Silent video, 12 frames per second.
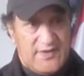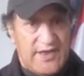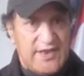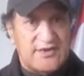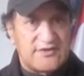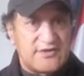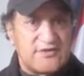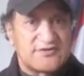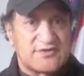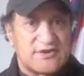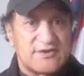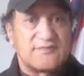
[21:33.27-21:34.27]
and New
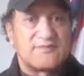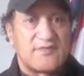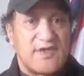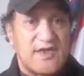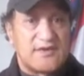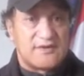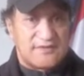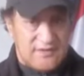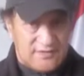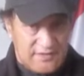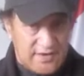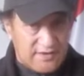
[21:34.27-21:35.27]
Zealand and
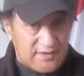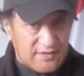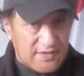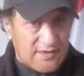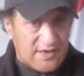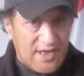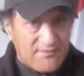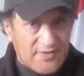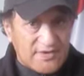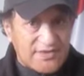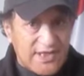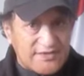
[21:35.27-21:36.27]
the, the
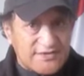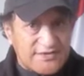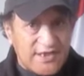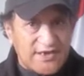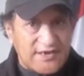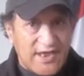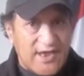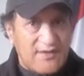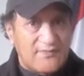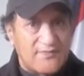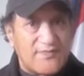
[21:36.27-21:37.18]
government that's there now,